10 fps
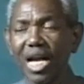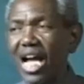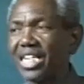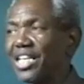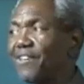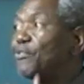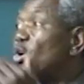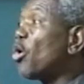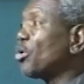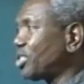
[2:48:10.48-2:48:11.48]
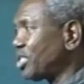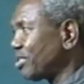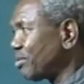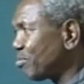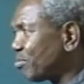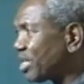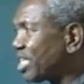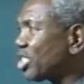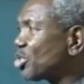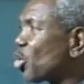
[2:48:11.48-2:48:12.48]
And if God
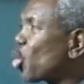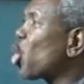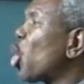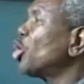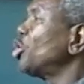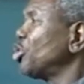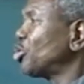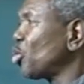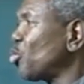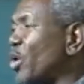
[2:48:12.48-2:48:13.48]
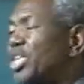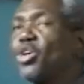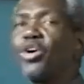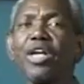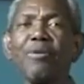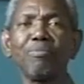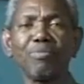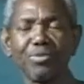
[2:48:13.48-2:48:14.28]
begins to call you to wait on him,